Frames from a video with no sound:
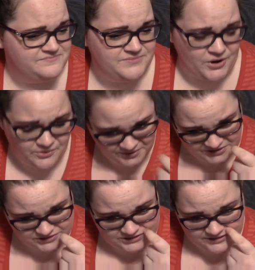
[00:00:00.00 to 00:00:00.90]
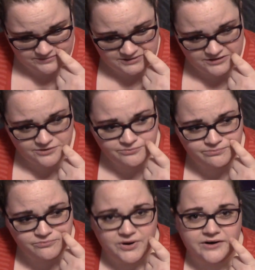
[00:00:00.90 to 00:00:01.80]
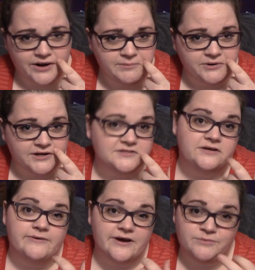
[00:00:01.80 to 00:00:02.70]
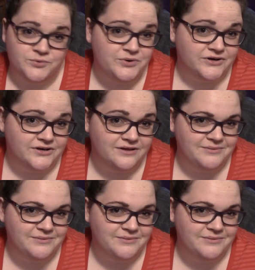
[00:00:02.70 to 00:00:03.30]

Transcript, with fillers: coworker telling me to go wear a diaper next time I come to work